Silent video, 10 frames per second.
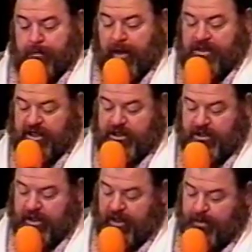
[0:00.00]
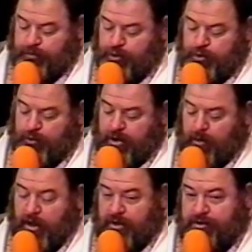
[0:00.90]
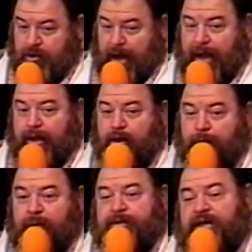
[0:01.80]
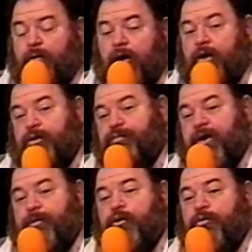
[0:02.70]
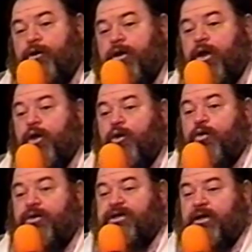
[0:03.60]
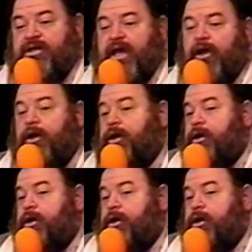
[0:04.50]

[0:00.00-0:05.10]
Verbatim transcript: Maaseh Shlichim 2.21. So, I, you know, people say, well, people who, who say